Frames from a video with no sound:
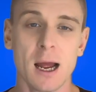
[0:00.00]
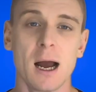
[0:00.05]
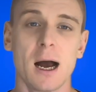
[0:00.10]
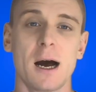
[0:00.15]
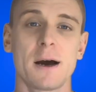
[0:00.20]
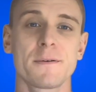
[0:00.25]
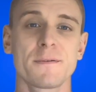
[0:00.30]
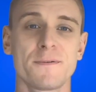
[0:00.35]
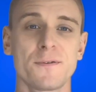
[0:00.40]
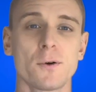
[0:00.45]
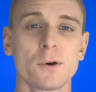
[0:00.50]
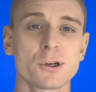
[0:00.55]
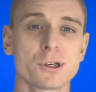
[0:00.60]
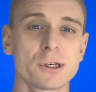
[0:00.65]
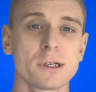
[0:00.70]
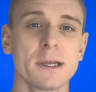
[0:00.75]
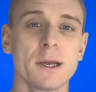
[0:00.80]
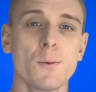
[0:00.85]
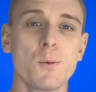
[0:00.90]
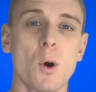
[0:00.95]

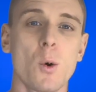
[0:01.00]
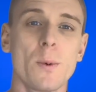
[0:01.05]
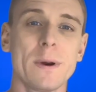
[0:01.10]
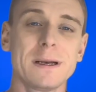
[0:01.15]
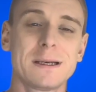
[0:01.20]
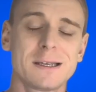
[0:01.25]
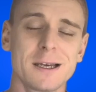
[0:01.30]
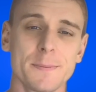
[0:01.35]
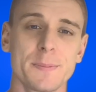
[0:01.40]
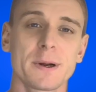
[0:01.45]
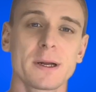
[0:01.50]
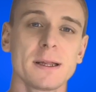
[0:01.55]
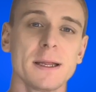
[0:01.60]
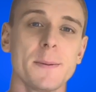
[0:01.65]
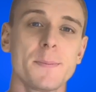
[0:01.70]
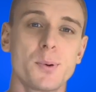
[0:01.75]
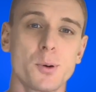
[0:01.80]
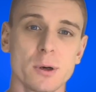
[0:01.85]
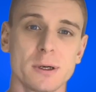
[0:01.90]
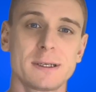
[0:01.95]
Unfortunately, what we typically
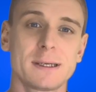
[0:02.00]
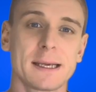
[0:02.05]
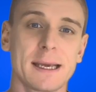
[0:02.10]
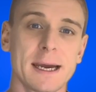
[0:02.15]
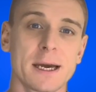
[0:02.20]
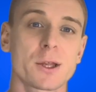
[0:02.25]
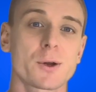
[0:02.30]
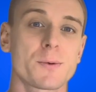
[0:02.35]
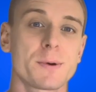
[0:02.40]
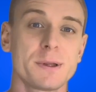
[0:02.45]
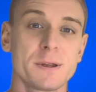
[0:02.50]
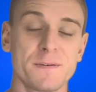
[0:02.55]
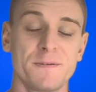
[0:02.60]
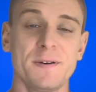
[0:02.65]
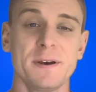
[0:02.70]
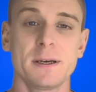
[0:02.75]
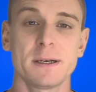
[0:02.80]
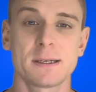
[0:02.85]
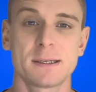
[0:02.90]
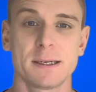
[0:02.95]
put together in the
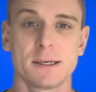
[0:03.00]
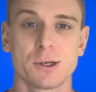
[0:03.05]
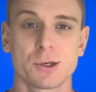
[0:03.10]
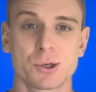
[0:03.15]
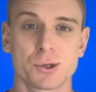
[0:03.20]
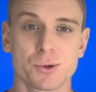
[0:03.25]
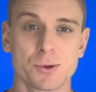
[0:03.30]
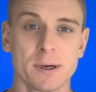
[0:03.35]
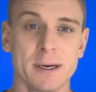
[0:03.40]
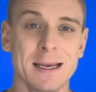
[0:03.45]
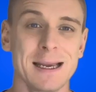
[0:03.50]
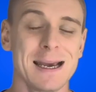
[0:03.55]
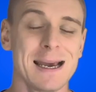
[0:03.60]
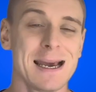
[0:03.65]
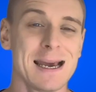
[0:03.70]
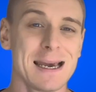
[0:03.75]
fitness industry